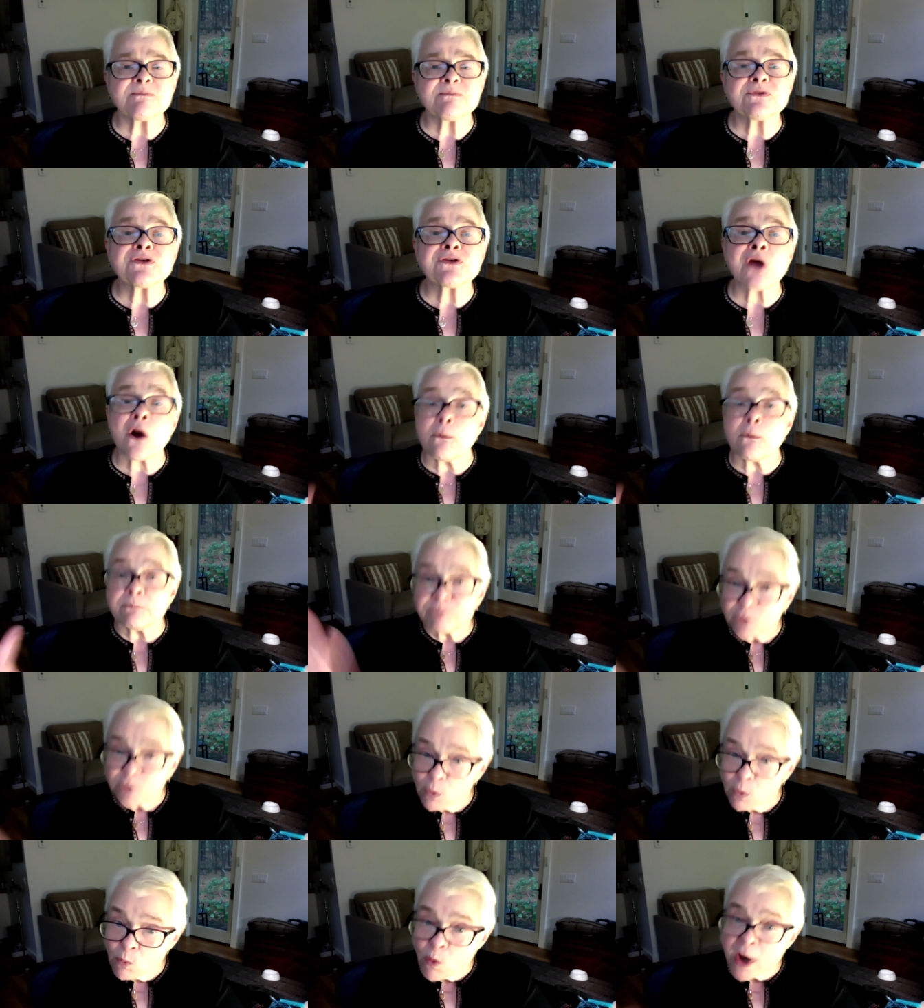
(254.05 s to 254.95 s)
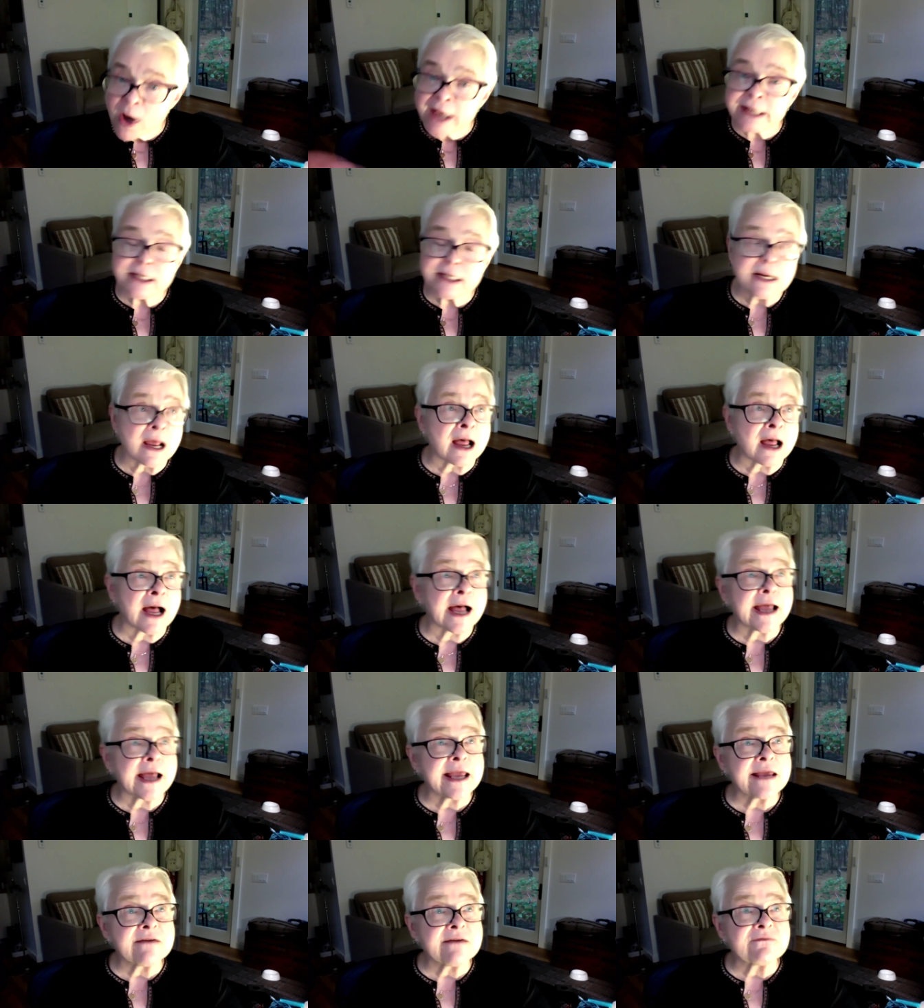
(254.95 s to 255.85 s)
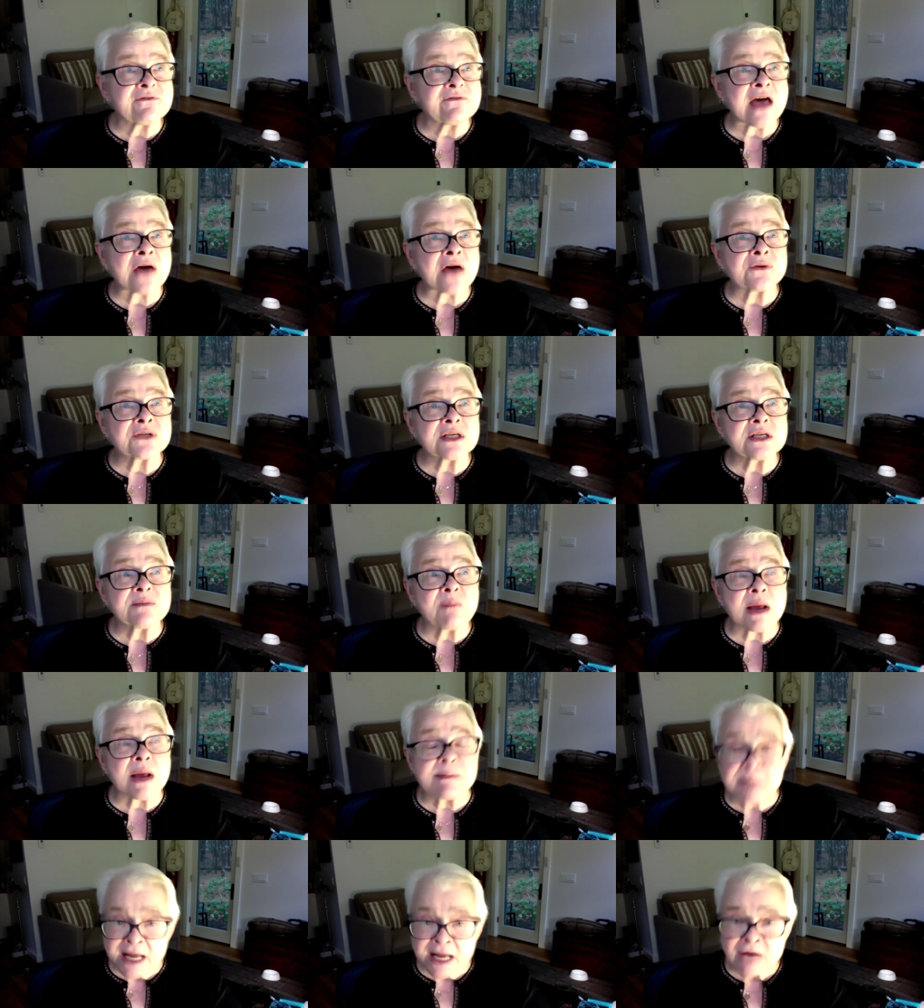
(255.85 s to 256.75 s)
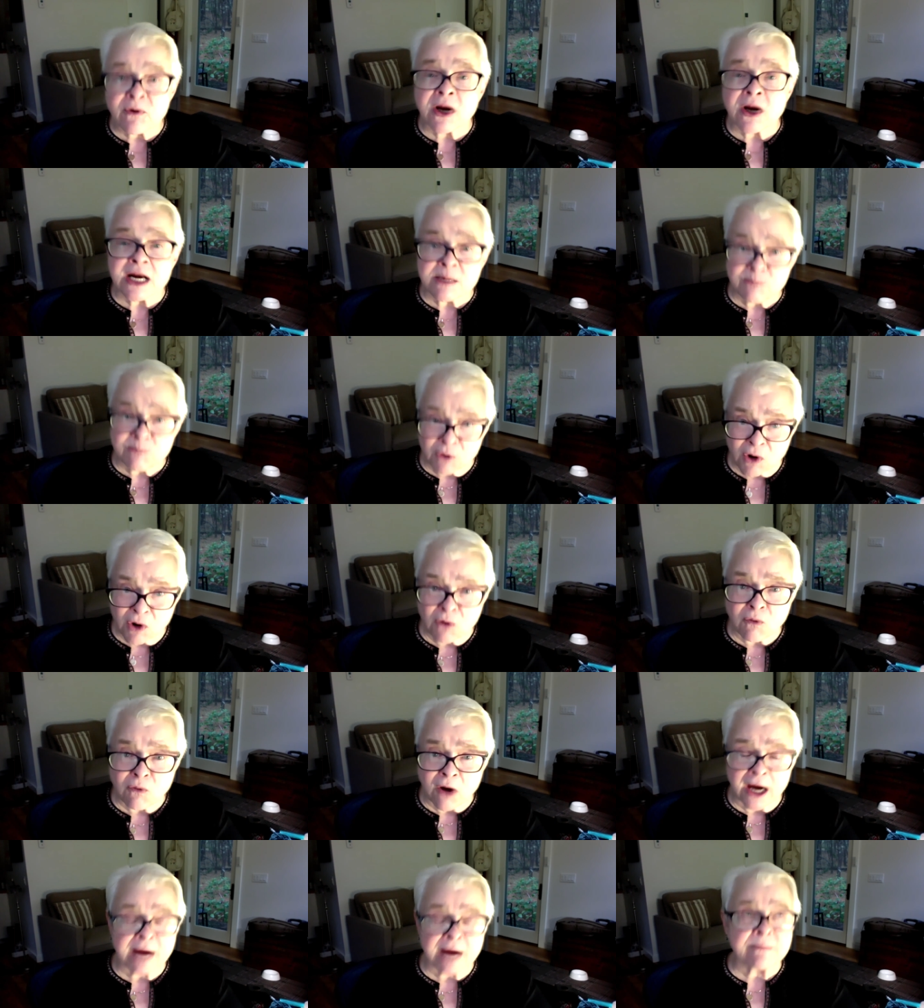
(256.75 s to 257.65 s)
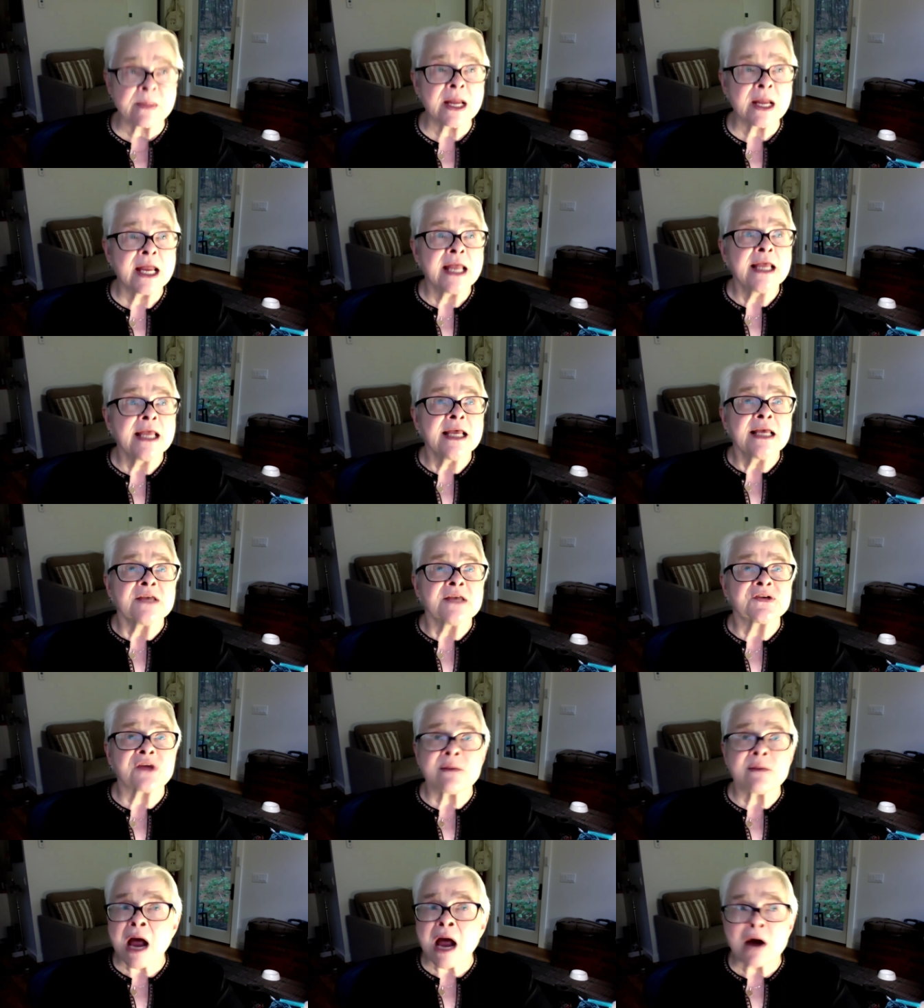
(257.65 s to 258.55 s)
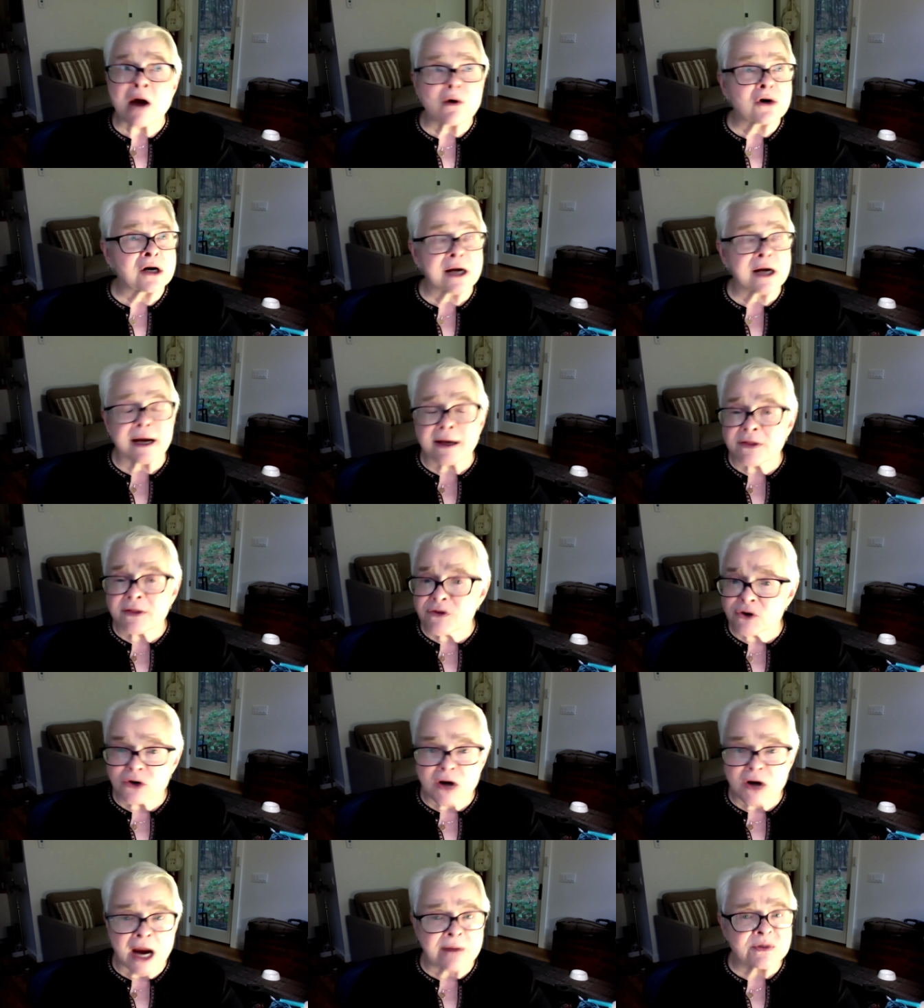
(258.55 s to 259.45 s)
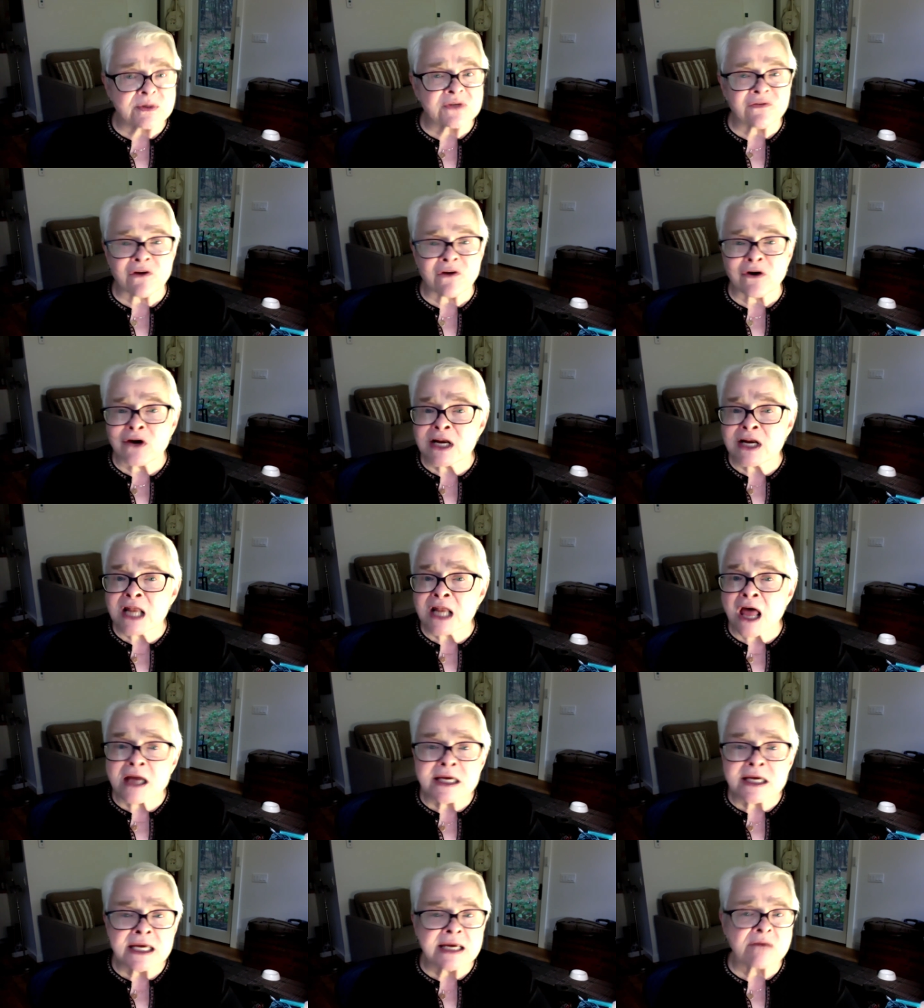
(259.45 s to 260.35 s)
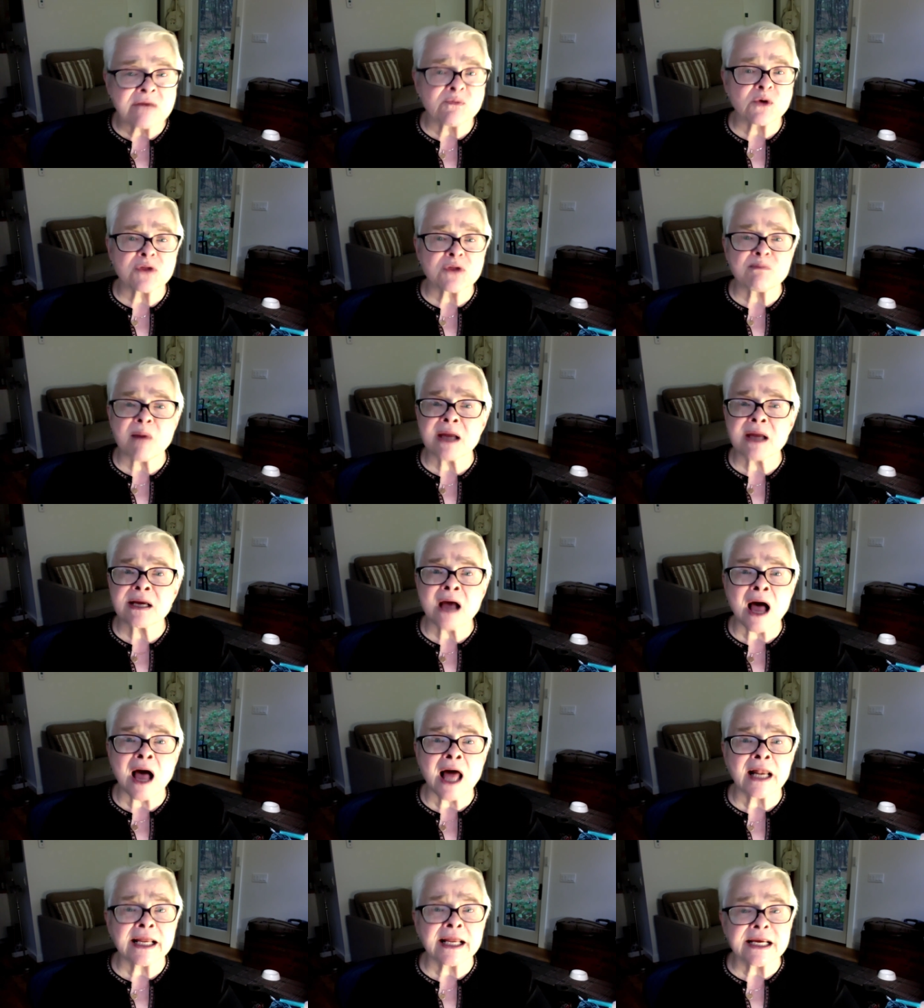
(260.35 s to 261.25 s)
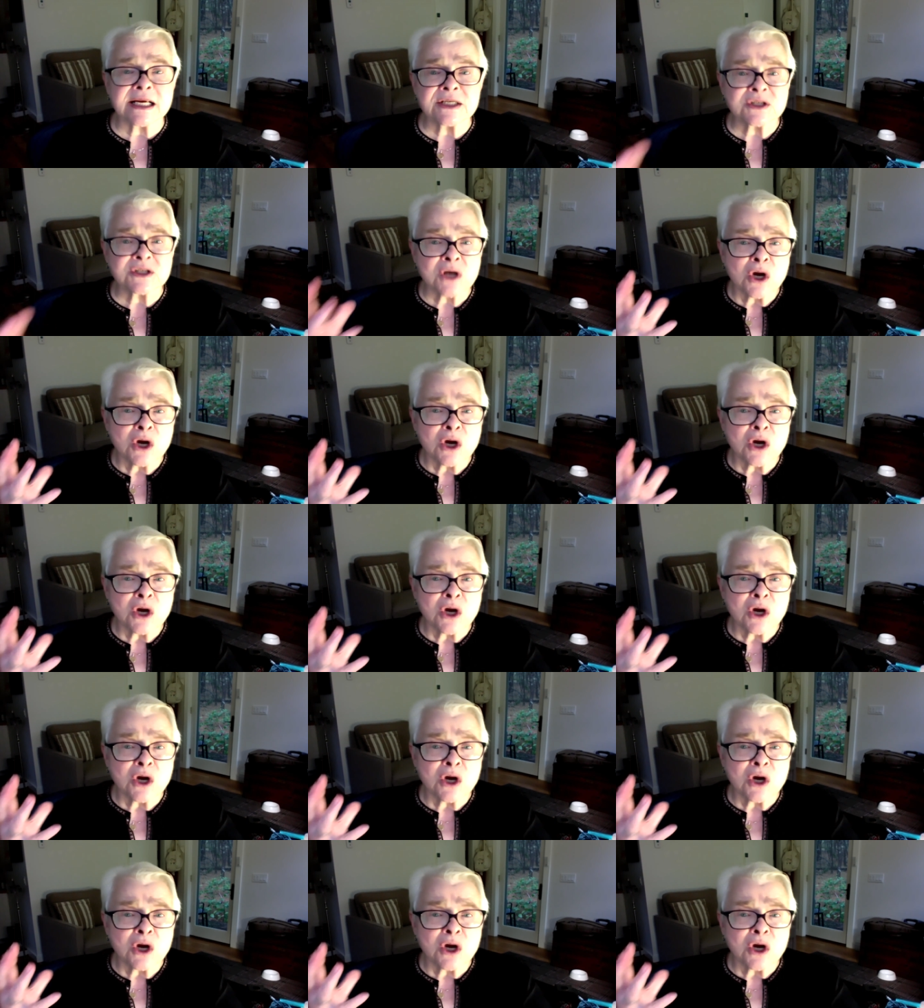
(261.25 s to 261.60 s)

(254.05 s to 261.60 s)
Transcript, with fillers: So when I founded my playwriting program, somehow or other, I was very lucky with my colleagues.